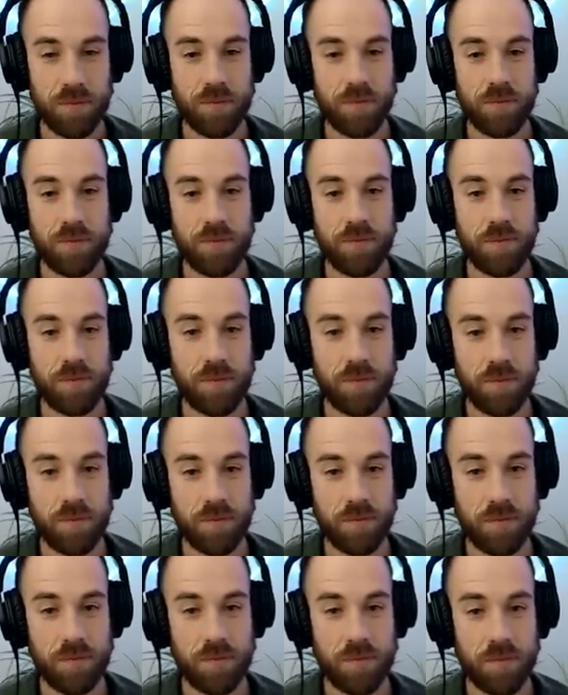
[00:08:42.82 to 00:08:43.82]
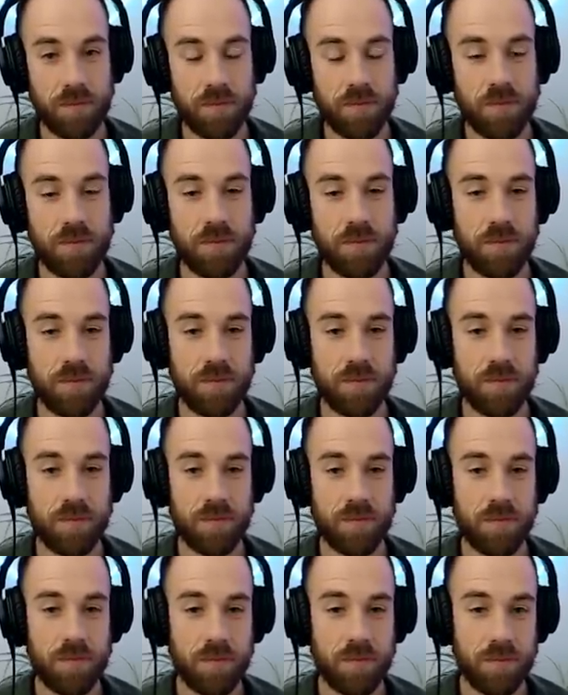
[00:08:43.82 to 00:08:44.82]

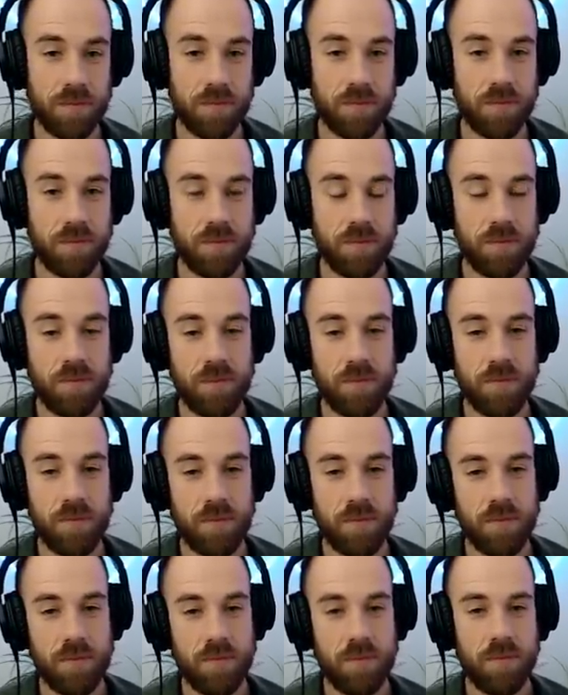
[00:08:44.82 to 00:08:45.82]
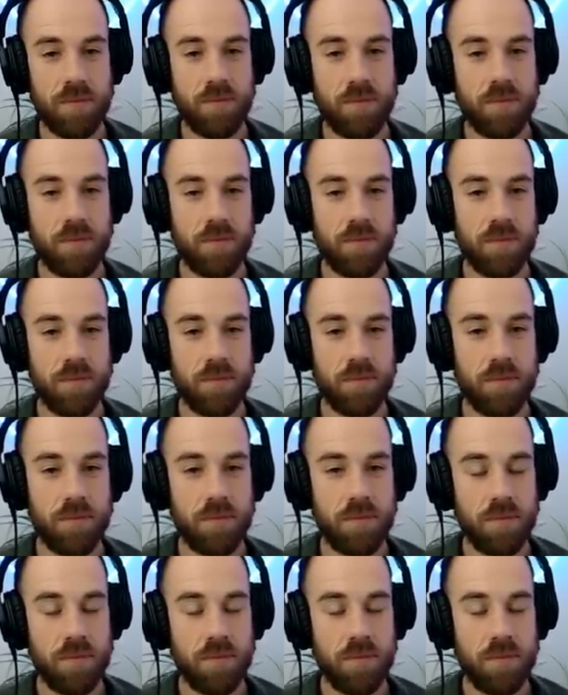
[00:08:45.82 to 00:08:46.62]
(silent)